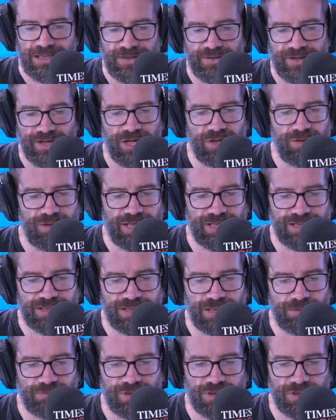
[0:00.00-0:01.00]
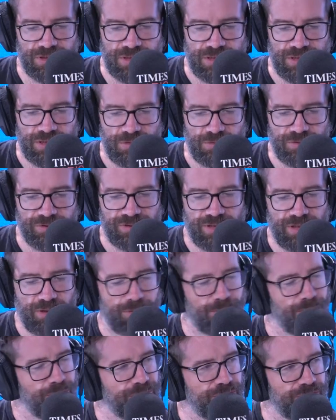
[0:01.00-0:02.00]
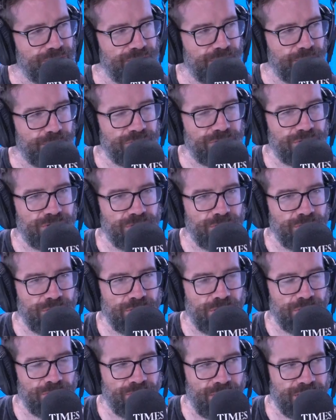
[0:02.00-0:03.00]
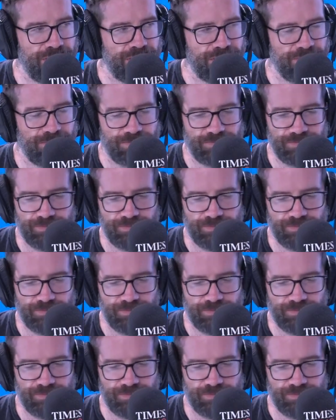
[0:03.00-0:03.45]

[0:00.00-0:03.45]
they only accepted once they thought they were studio ready.